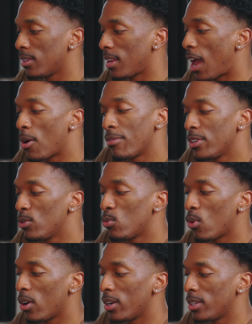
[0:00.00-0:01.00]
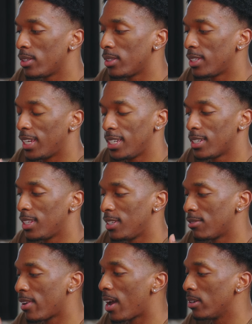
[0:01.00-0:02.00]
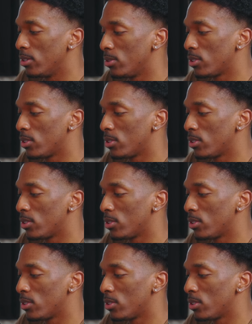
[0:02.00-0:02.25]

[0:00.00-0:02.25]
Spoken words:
however you want to each of these values.